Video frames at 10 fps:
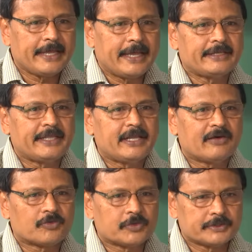and then
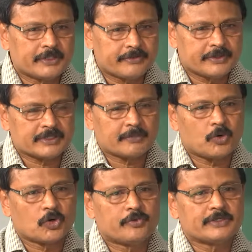of course there were
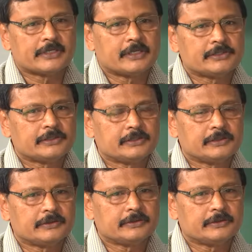support vessels.